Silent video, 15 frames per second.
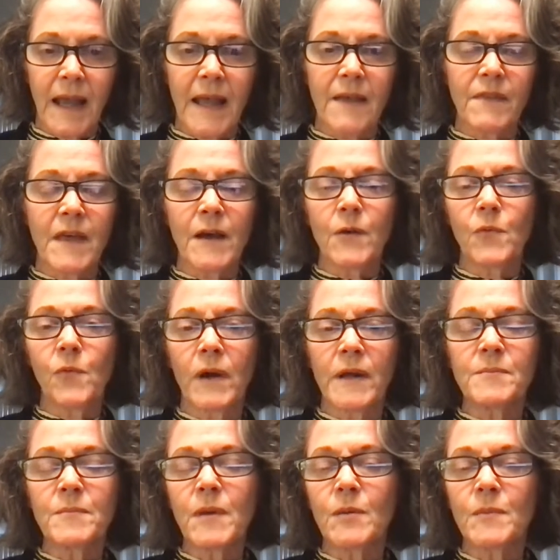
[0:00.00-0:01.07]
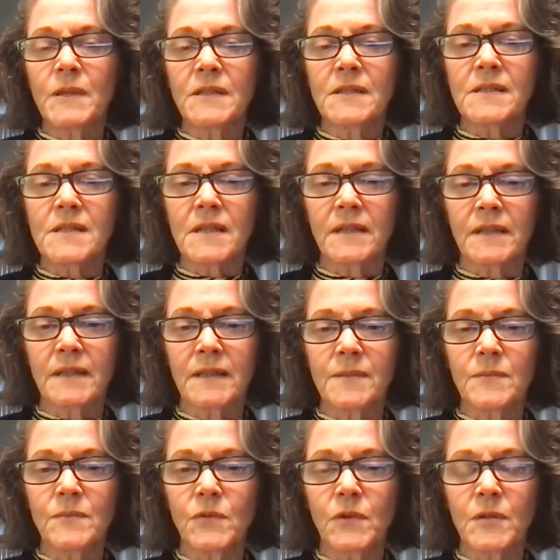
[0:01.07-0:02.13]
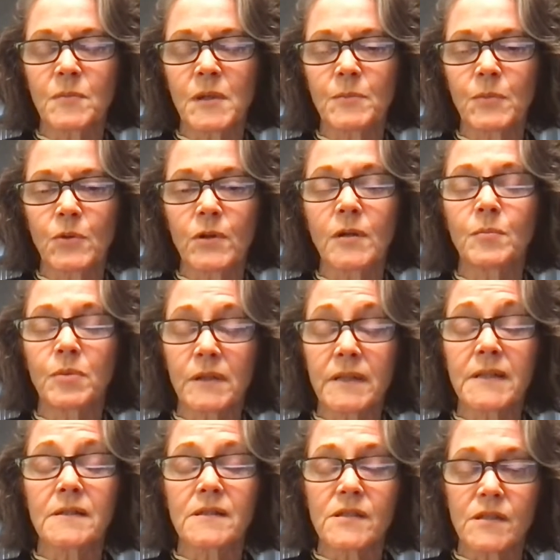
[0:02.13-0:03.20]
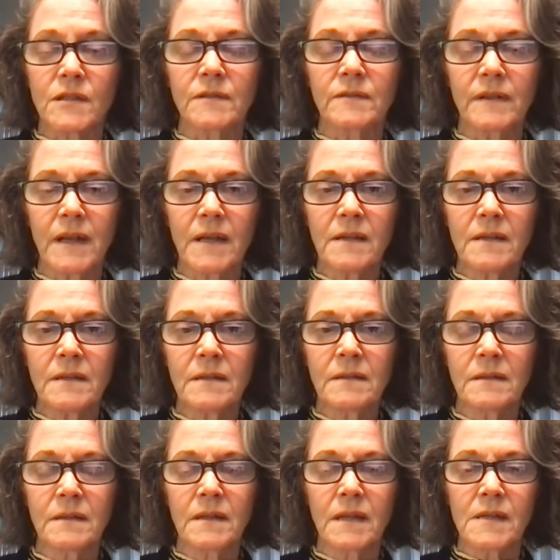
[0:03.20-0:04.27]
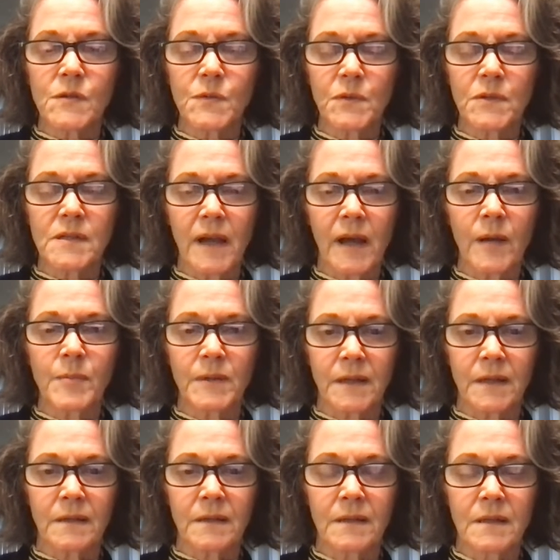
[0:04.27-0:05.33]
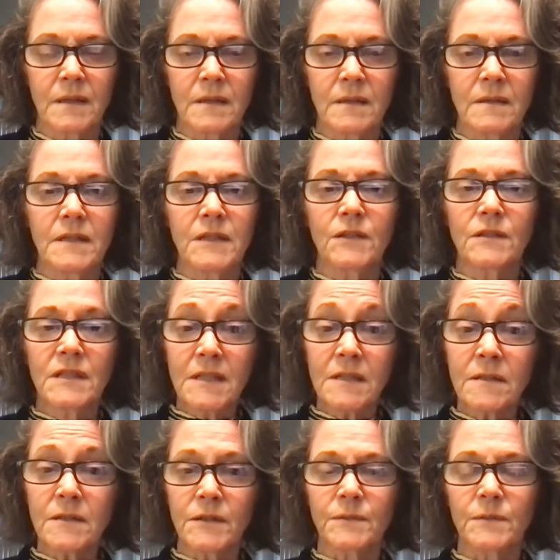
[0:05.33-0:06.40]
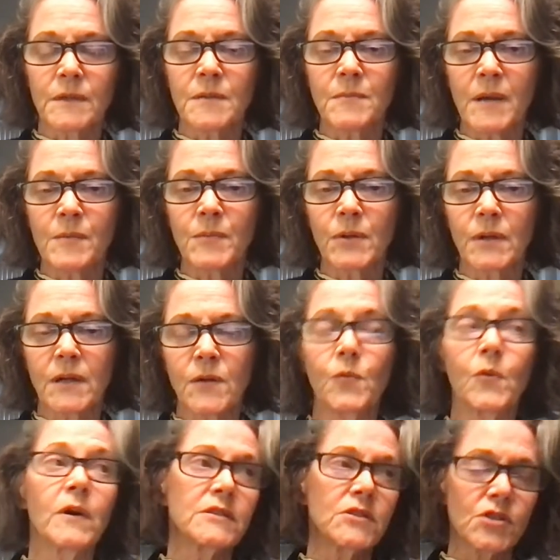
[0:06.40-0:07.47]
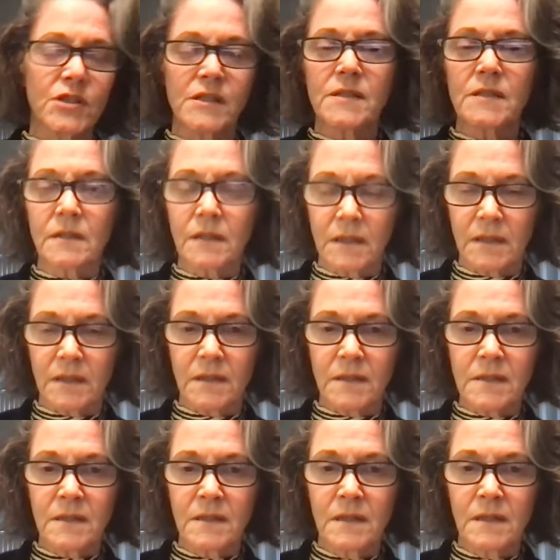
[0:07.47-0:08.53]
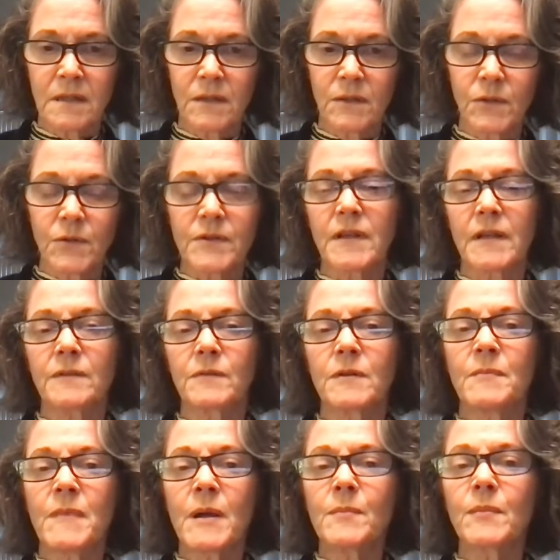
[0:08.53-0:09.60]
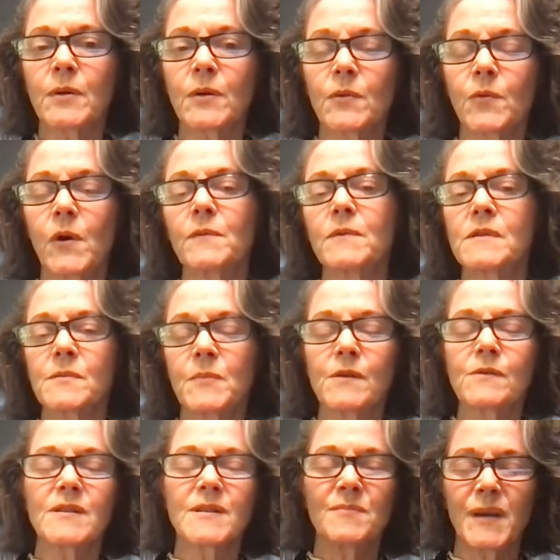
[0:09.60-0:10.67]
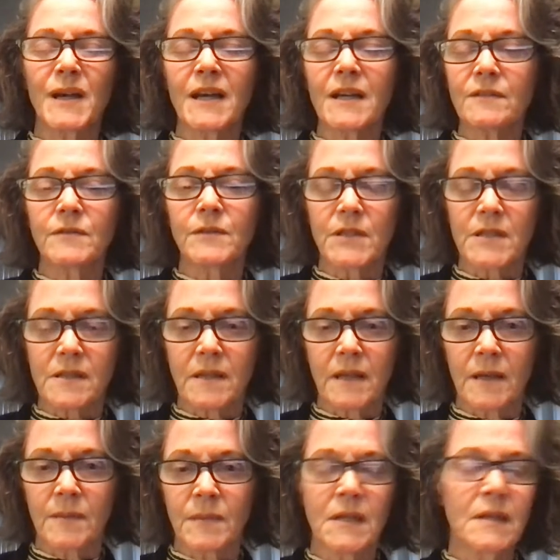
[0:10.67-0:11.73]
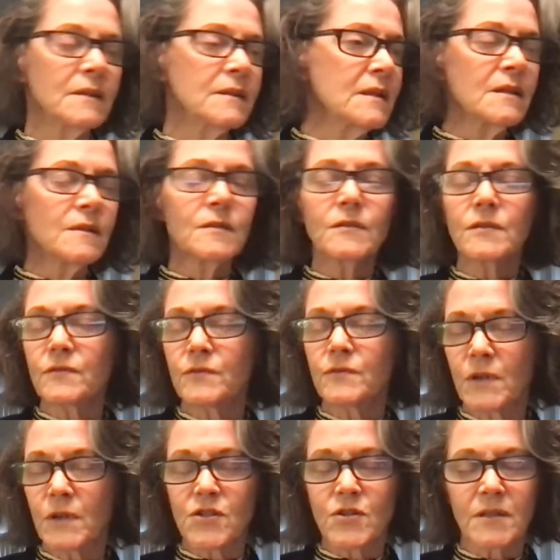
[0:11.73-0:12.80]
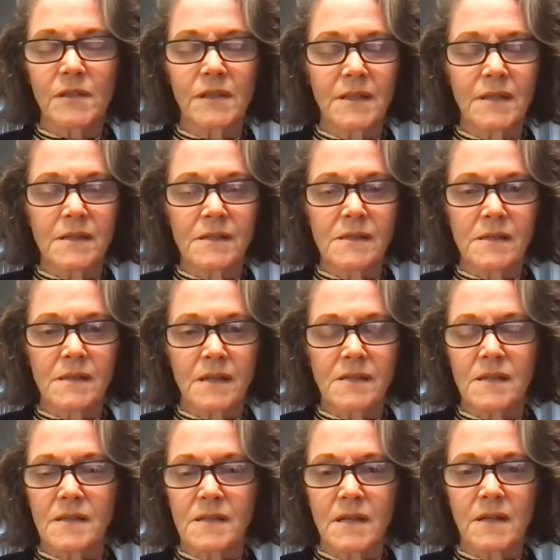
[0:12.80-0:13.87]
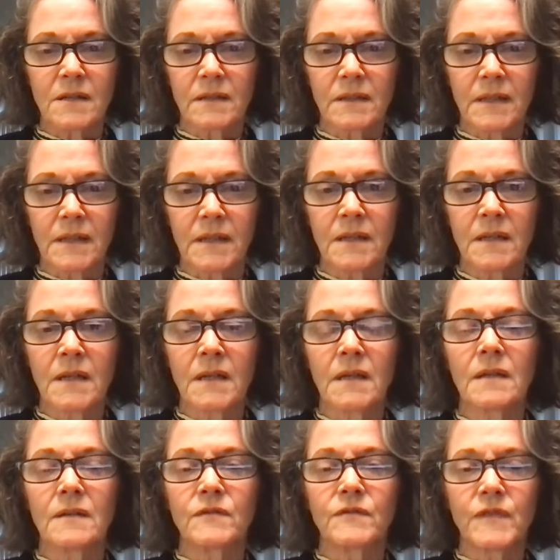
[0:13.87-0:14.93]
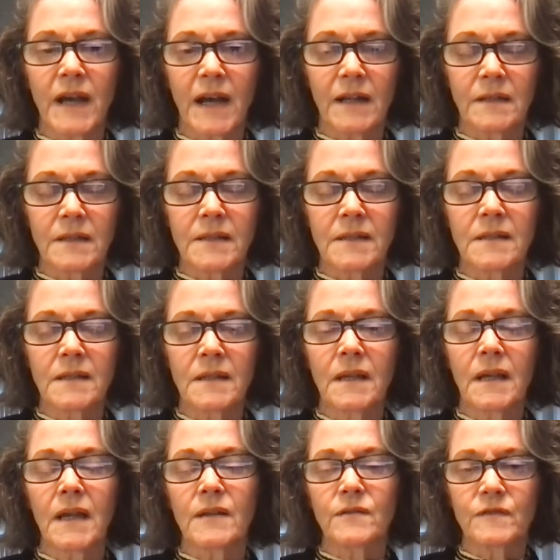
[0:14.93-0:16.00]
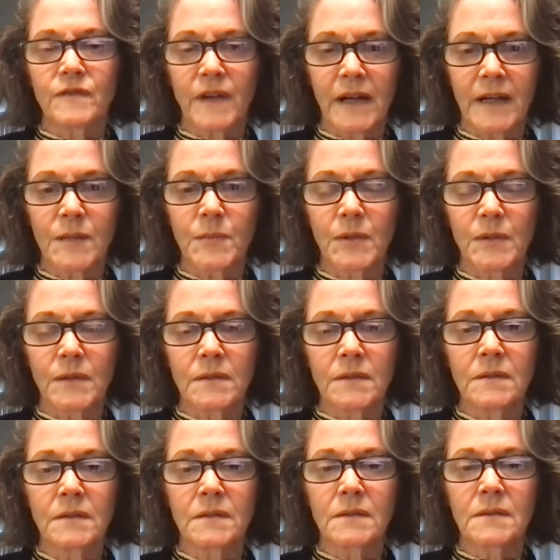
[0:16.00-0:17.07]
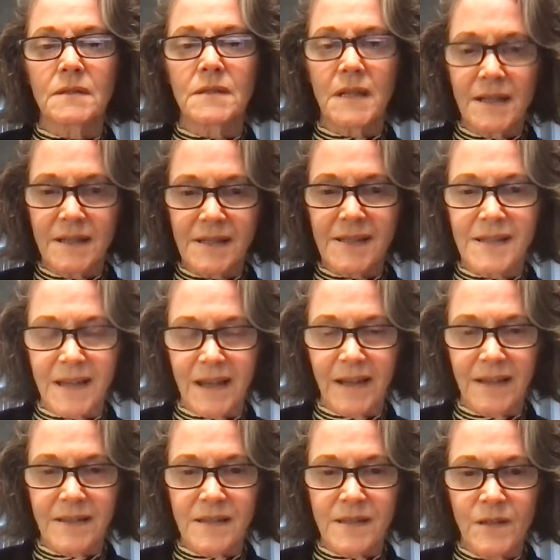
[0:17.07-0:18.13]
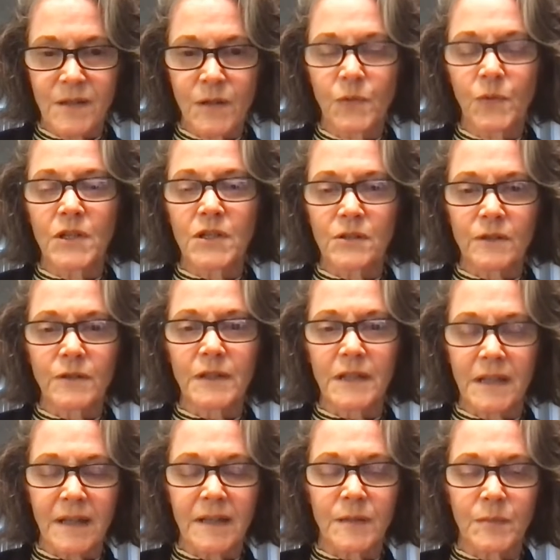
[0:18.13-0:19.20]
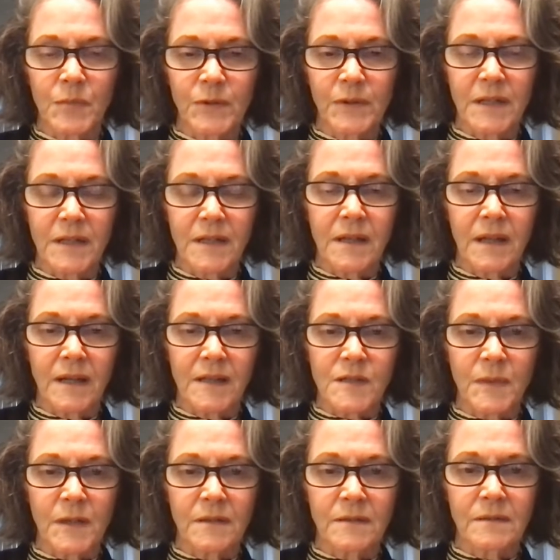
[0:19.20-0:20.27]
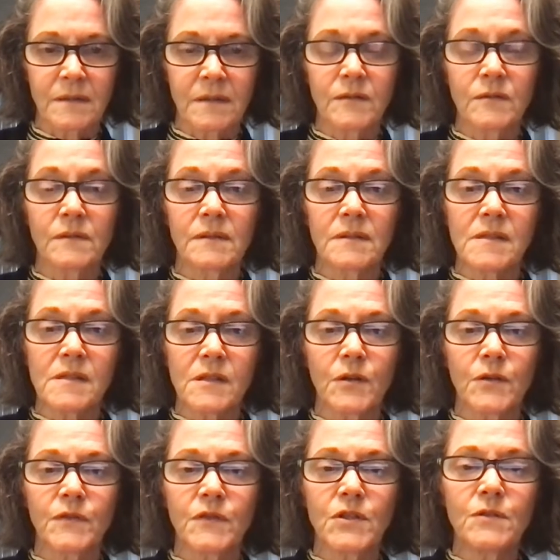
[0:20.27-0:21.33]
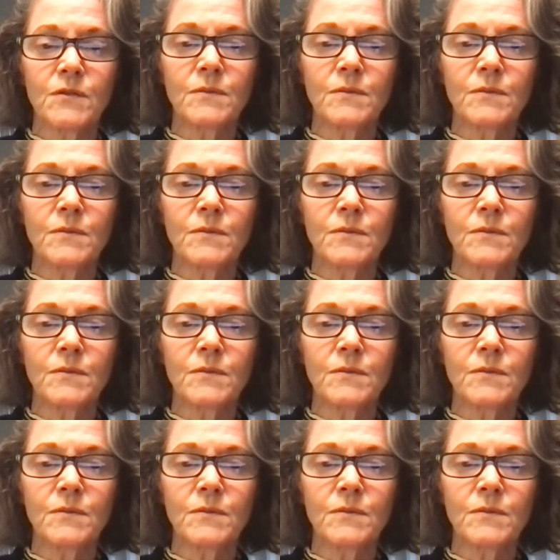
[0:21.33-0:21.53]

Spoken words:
And that one moment in time, when people complete a survey, guess what's happening? They're either remembering what just occurred or they remember what was most impactful to them, neither of which is necessarily valid and viable data sets when you're looking at employee engagement. So if you